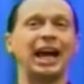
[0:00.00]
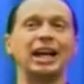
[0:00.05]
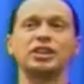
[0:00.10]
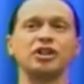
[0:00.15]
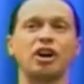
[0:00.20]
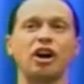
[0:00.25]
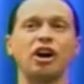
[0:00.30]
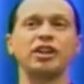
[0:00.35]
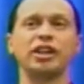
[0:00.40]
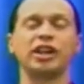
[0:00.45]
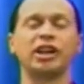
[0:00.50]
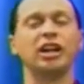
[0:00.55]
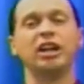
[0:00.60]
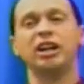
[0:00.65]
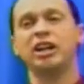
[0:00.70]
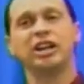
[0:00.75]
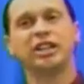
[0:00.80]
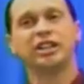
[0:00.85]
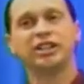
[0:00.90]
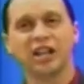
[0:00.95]

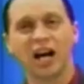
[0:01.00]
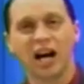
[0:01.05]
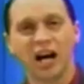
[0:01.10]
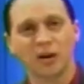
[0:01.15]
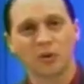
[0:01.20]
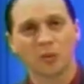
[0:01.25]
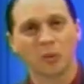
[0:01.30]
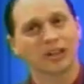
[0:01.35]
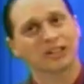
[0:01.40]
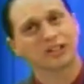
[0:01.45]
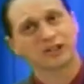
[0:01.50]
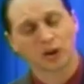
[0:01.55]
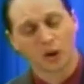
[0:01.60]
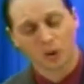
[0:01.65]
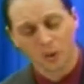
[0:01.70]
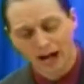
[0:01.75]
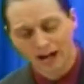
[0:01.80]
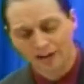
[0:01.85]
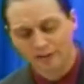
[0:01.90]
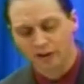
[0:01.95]
Antarctica, none
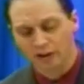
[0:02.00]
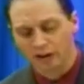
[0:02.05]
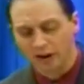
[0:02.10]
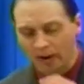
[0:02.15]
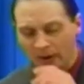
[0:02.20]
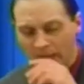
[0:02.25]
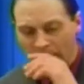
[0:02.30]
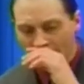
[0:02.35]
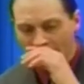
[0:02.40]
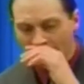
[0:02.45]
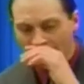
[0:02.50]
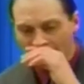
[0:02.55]
whatsoever.